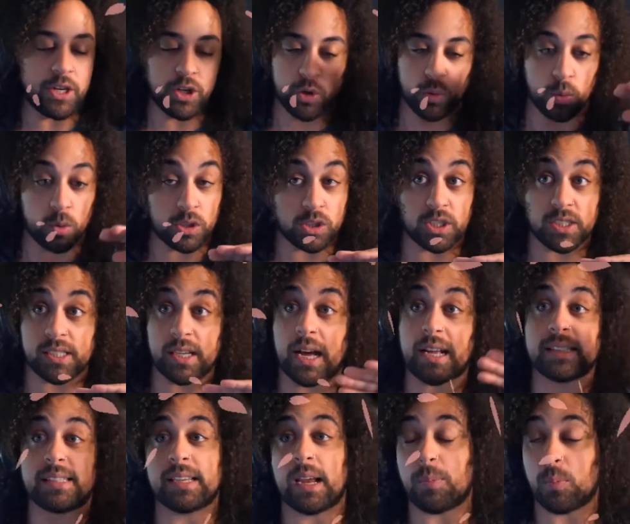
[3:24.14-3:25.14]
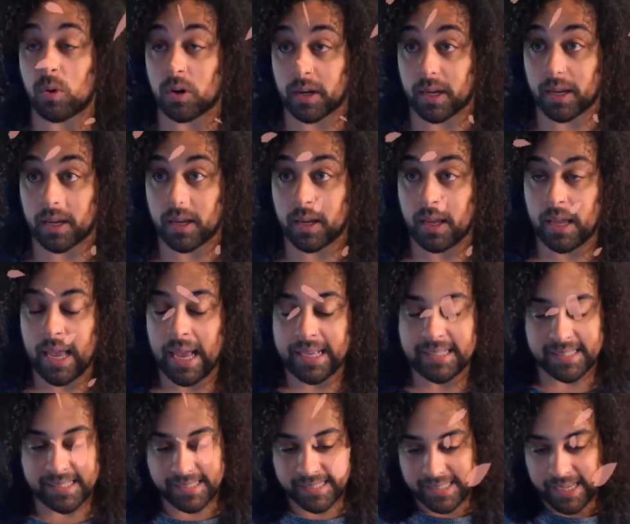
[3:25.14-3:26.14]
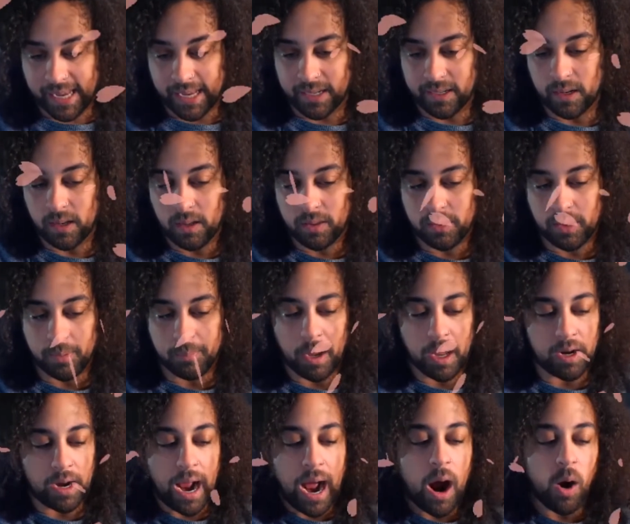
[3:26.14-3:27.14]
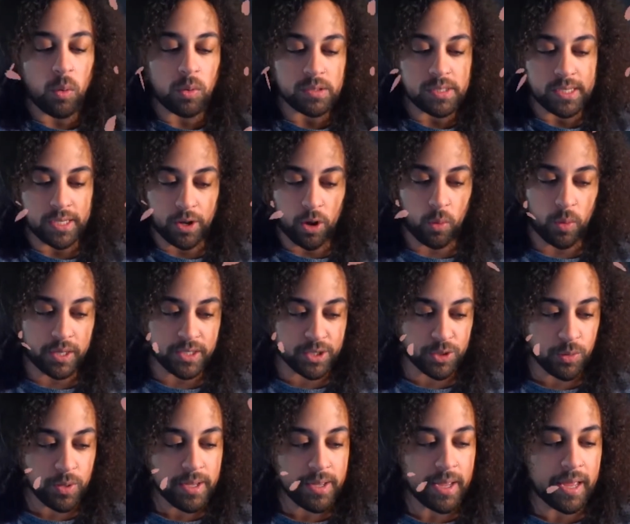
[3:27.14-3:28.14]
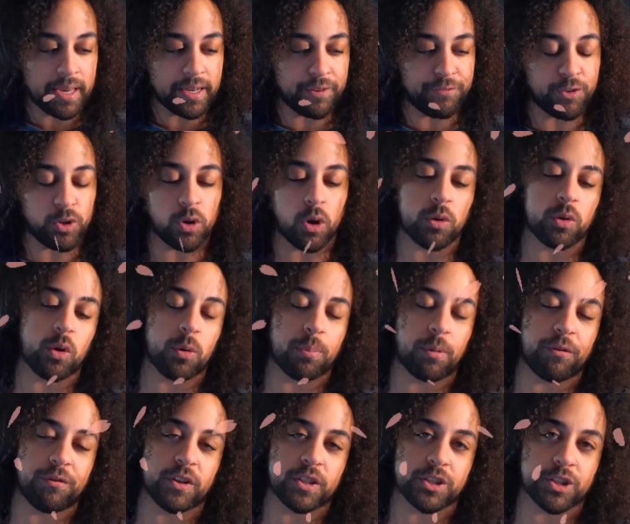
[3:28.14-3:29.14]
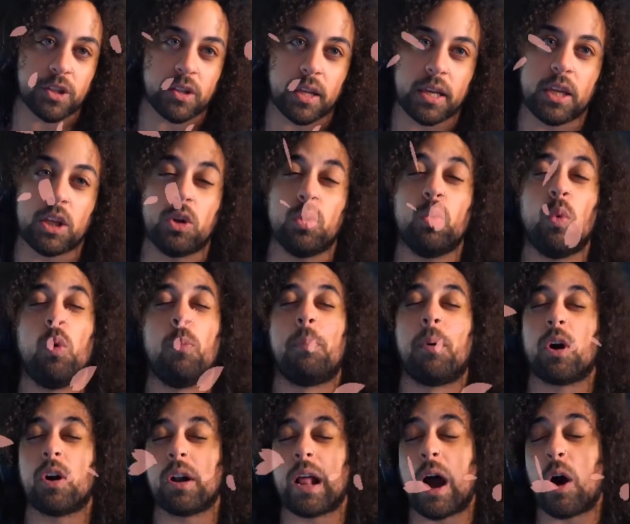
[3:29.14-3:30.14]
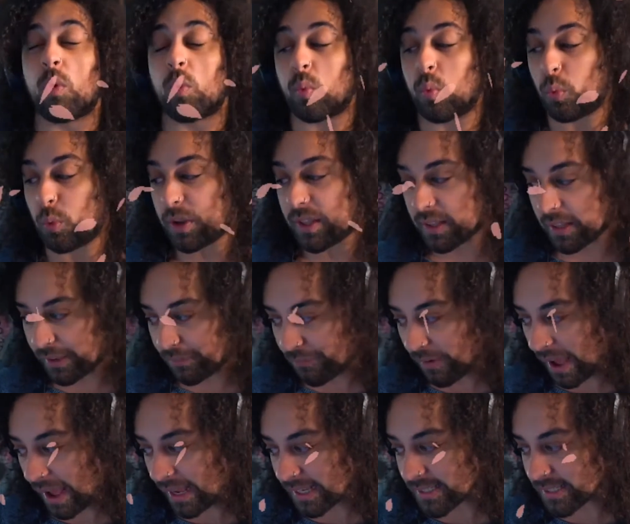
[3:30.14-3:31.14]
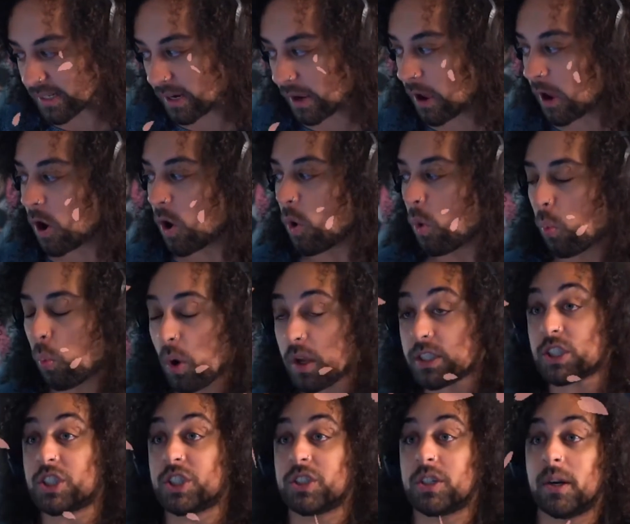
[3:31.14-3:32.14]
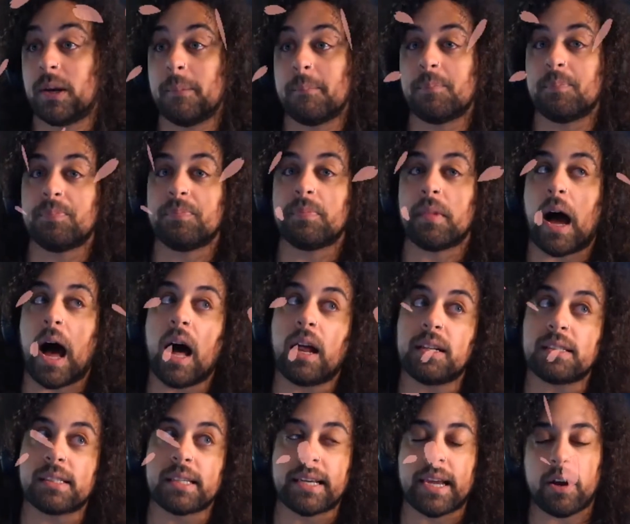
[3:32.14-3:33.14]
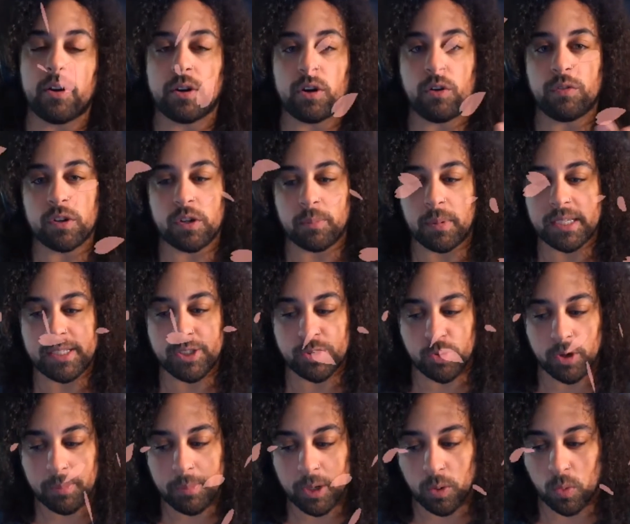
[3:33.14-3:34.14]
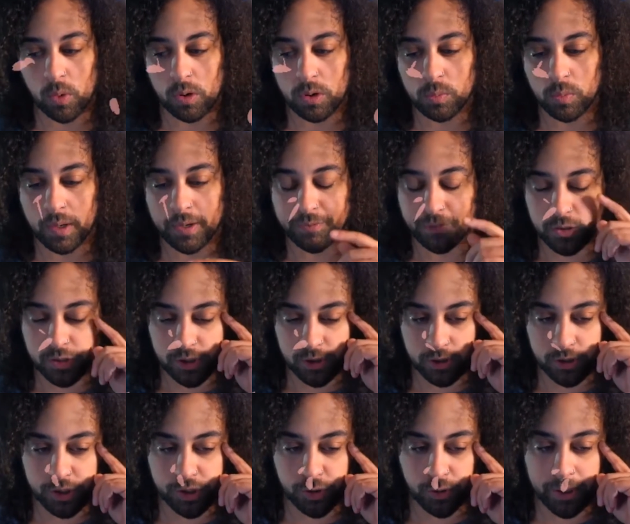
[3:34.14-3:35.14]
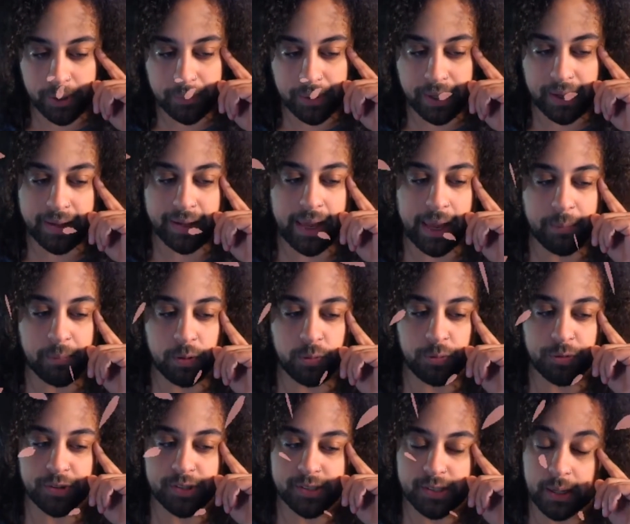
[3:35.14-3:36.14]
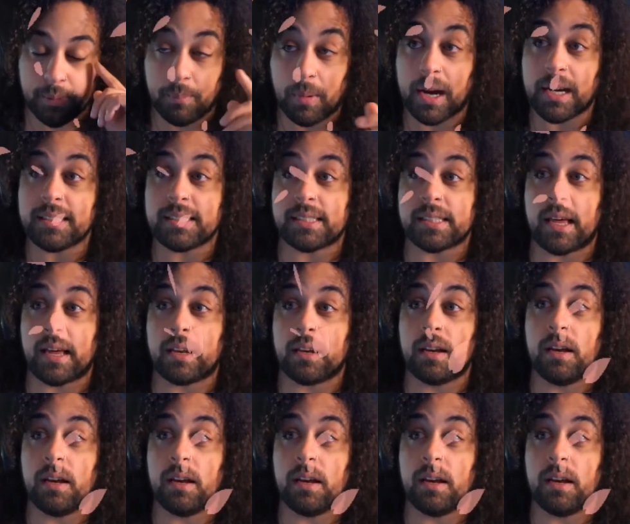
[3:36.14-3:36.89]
you are just non-stop working. It's insane the amount of hours that go into it. And if you don't do it proficiently, you will burn out really fast, which honestly carried over to my streaming world. When I first started streaming, I came in with the same mindset